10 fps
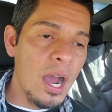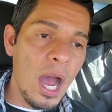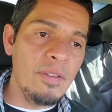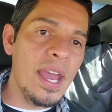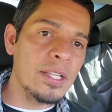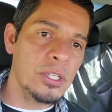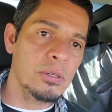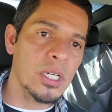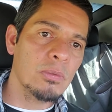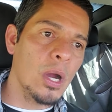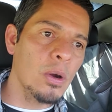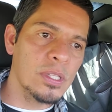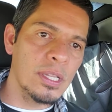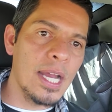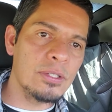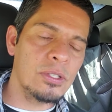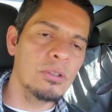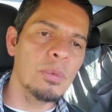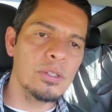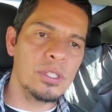I've had 2 in a row in the last
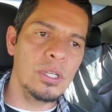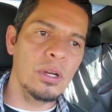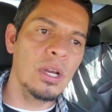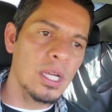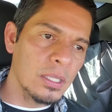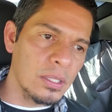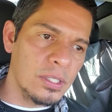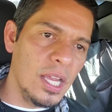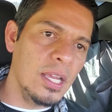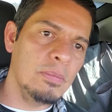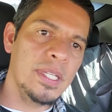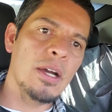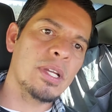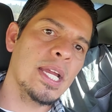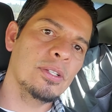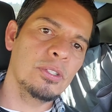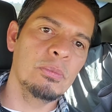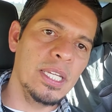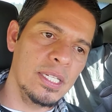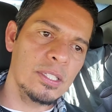2 months here, the same town council
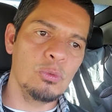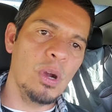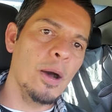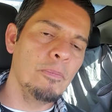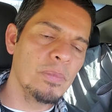meetings as well.